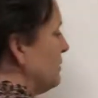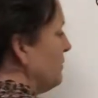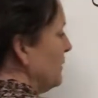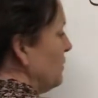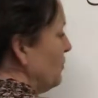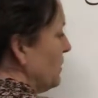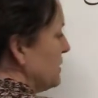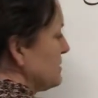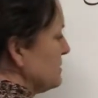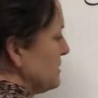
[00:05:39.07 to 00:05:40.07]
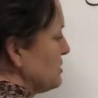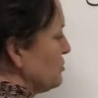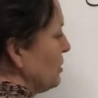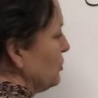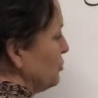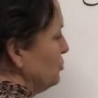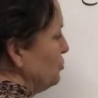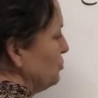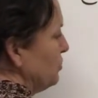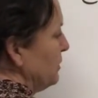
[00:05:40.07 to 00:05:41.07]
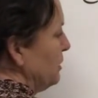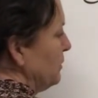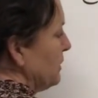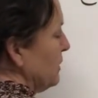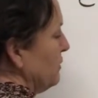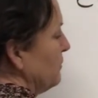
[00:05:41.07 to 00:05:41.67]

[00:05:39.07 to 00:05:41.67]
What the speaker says: find the one that's nice and dark. Ooh, here we go.